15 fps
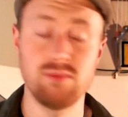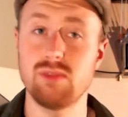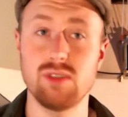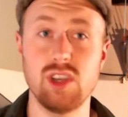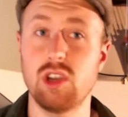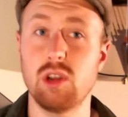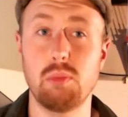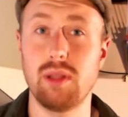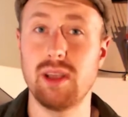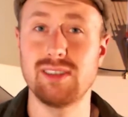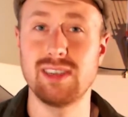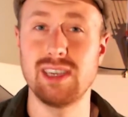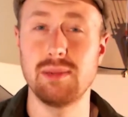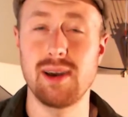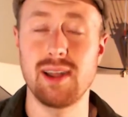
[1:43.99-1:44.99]
You could play
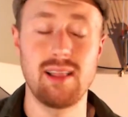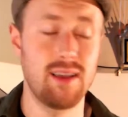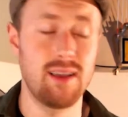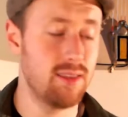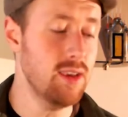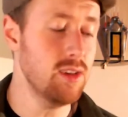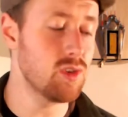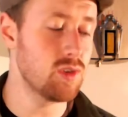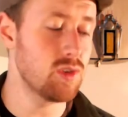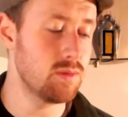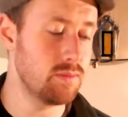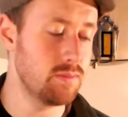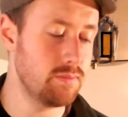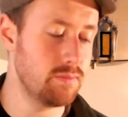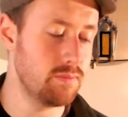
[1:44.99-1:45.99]
C minor like this,
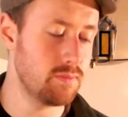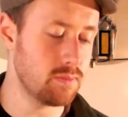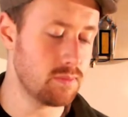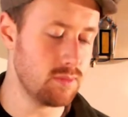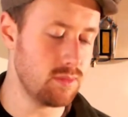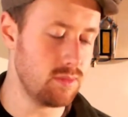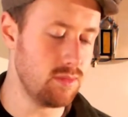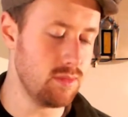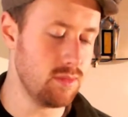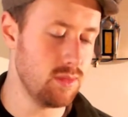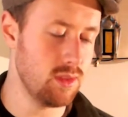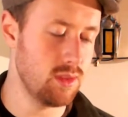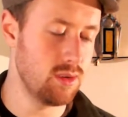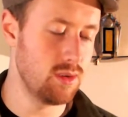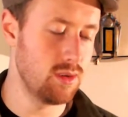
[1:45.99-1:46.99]

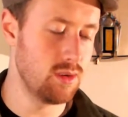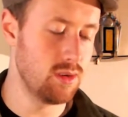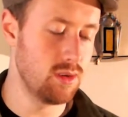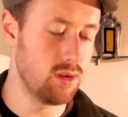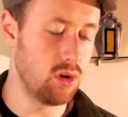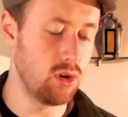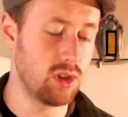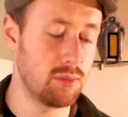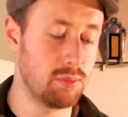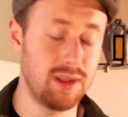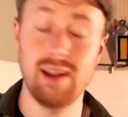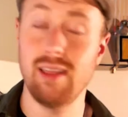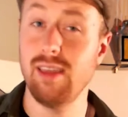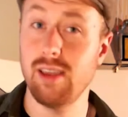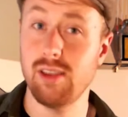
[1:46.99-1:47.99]
or you could play it
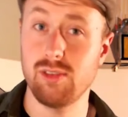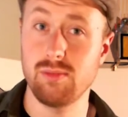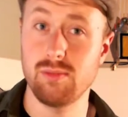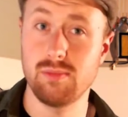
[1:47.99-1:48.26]
like this.